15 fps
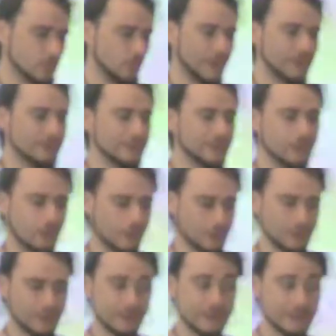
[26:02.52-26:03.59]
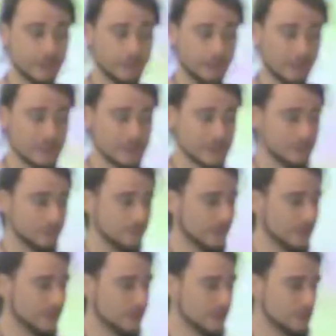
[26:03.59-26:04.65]
20 or 30 points.
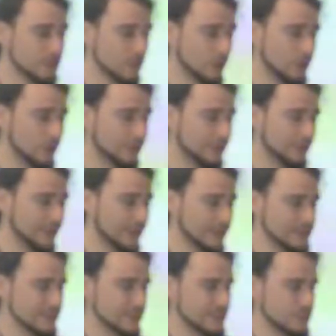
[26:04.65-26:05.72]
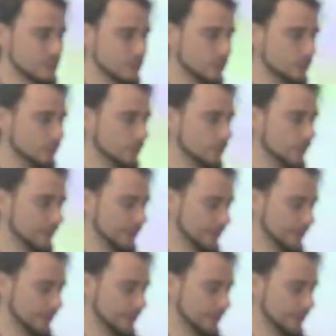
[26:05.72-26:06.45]
So there is this tool